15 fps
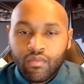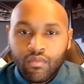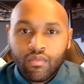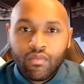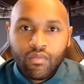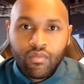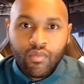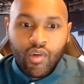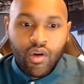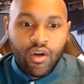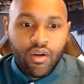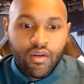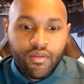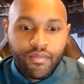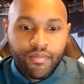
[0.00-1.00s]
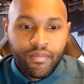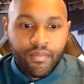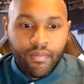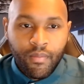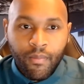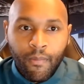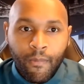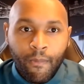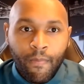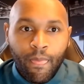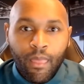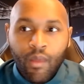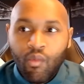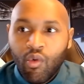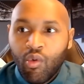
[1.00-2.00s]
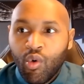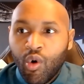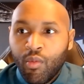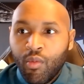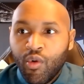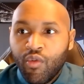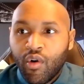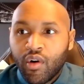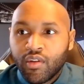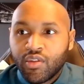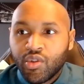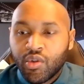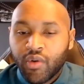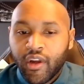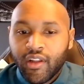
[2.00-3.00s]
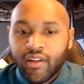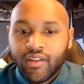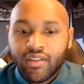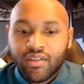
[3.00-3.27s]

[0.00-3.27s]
All right. Well, we'll move on to array lists.